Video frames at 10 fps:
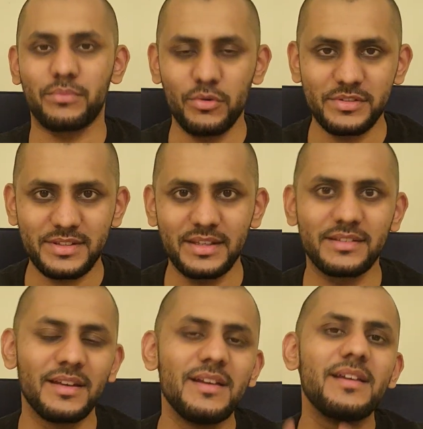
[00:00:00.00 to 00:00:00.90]

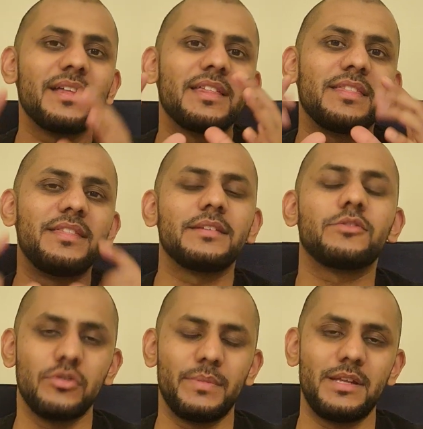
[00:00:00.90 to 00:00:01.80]
proceeds.
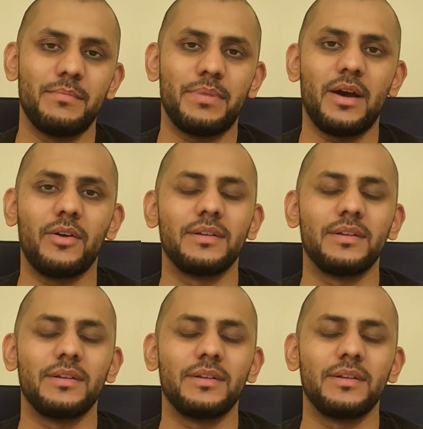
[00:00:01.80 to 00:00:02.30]
This £2 million